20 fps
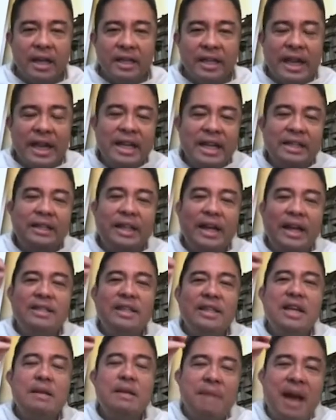then it
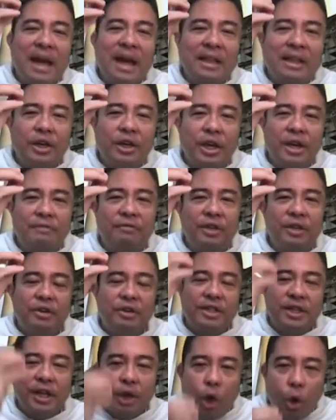doesn't matter if there
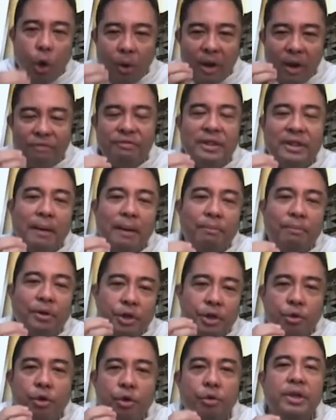is an
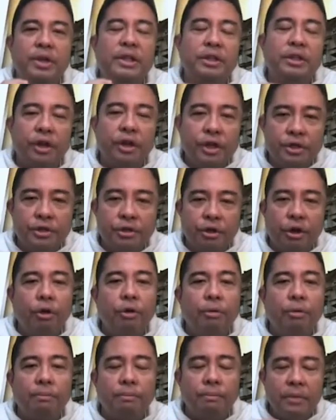OFW who returns
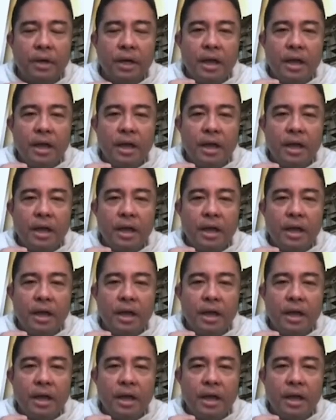home.